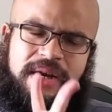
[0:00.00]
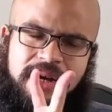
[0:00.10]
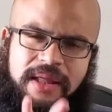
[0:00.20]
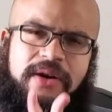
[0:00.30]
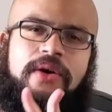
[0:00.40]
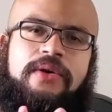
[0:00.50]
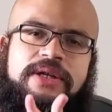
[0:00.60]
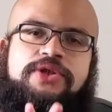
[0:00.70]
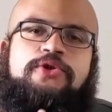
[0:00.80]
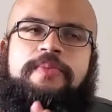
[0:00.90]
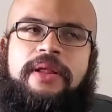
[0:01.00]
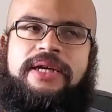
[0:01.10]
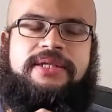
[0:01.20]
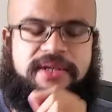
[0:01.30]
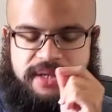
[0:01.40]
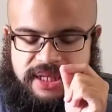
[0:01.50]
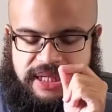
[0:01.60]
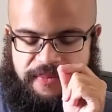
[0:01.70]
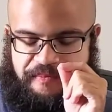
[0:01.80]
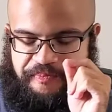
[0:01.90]
There are only two
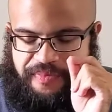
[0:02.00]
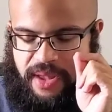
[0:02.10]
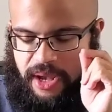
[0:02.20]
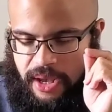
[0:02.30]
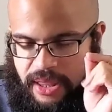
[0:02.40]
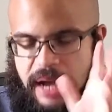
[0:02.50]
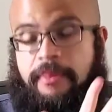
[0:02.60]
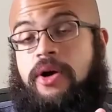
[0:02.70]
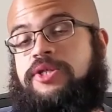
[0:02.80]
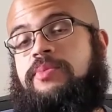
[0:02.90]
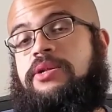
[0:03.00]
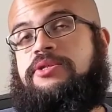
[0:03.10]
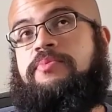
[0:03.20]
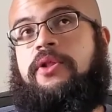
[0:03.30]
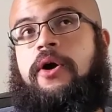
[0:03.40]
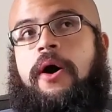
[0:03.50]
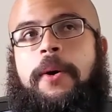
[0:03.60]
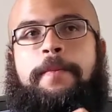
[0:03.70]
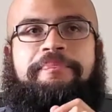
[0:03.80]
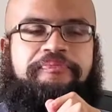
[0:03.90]
places that marshmallows belong.
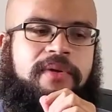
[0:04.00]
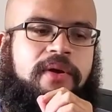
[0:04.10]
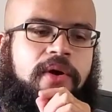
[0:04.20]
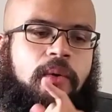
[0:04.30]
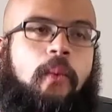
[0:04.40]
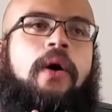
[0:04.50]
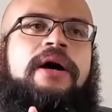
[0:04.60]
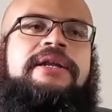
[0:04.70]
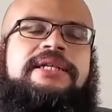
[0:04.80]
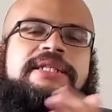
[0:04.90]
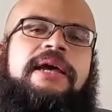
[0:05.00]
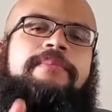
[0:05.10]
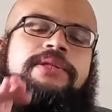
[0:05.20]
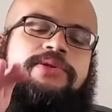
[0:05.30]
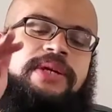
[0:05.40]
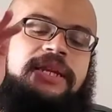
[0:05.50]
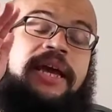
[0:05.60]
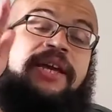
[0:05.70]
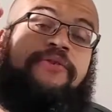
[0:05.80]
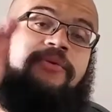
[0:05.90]
One is in between
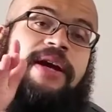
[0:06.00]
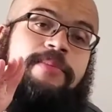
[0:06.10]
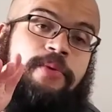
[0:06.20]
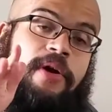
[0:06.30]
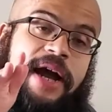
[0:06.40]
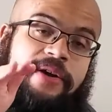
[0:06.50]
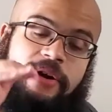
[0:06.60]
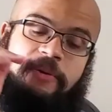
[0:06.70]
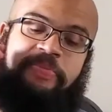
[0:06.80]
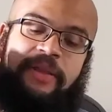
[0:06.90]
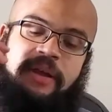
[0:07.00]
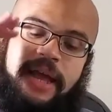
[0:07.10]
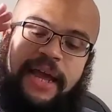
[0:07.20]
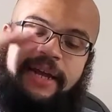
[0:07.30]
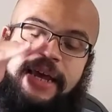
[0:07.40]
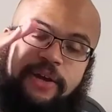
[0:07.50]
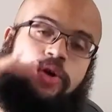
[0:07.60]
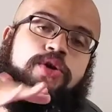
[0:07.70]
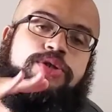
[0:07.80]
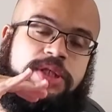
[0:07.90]
a graham cracker and a
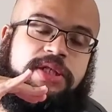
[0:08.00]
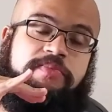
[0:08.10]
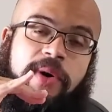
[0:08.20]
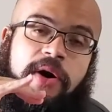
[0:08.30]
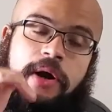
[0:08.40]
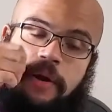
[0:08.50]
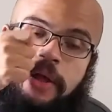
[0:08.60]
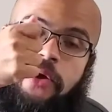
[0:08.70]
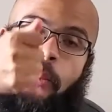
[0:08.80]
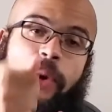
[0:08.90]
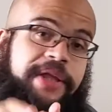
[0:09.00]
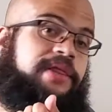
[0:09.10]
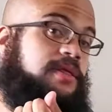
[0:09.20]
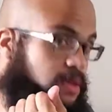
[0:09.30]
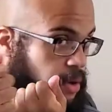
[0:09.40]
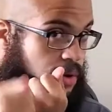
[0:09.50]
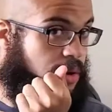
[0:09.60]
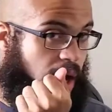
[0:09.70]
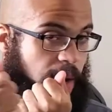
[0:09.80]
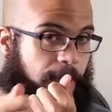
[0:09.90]
Hershey's bar with the
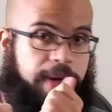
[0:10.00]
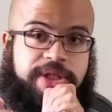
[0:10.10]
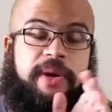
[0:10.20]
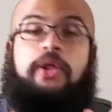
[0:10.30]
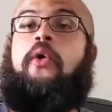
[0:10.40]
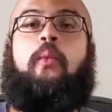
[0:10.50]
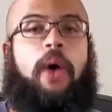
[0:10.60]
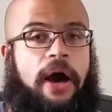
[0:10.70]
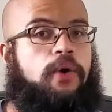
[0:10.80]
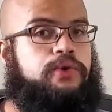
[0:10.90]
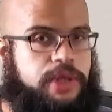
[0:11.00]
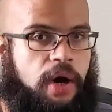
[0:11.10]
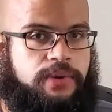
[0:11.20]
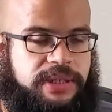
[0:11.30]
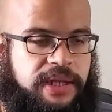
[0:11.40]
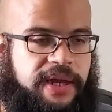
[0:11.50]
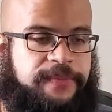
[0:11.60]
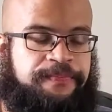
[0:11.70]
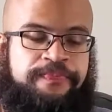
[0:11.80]
marshmallow well toasted